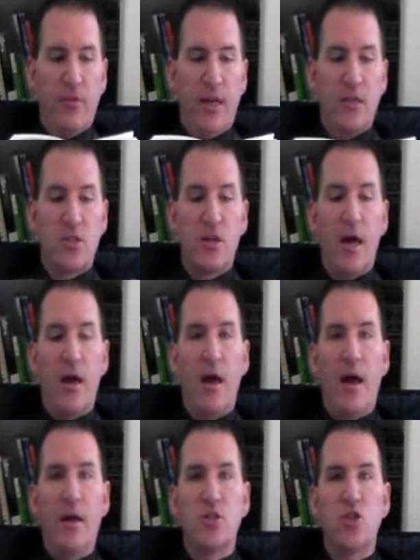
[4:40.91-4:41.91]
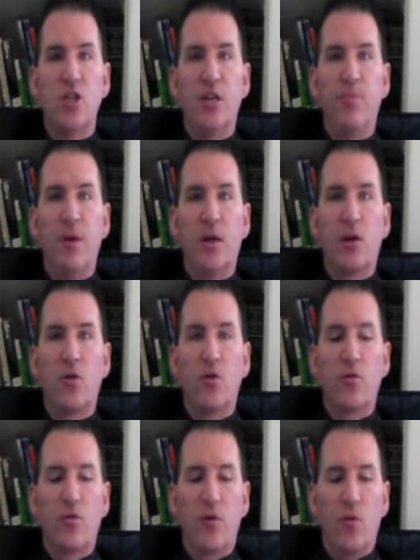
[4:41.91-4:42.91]
then its GDP
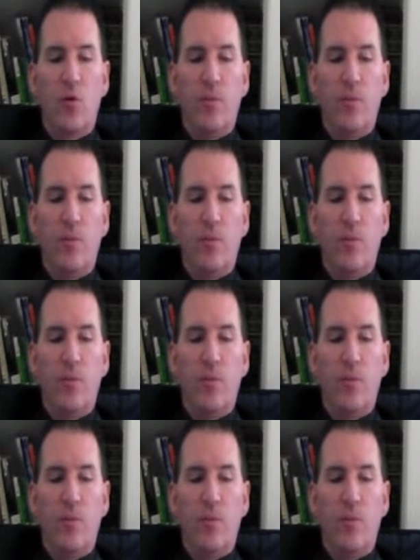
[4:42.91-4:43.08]
growth